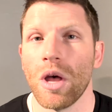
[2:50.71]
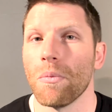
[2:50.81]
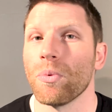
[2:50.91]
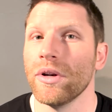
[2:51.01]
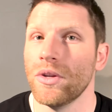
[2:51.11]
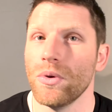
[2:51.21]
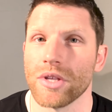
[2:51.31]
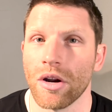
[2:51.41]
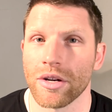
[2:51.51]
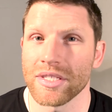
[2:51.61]
help
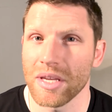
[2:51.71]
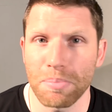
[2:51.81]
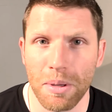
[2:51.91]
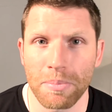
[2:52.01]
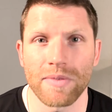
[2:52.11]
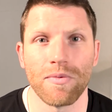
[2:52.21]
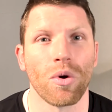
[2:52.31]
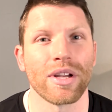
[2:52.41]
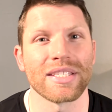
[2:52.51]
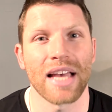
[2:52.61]
reduce our symptoms
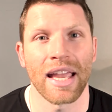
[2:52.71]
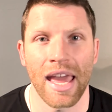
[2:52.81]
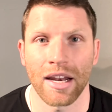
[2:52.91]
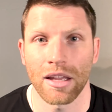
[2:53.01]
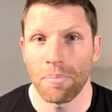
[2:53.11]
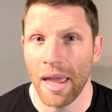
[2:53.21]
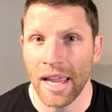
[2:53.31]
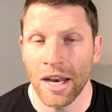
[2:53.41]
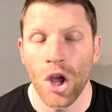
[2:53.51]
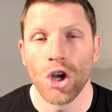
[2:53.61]
for sciatica
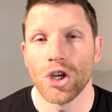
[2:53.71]
pain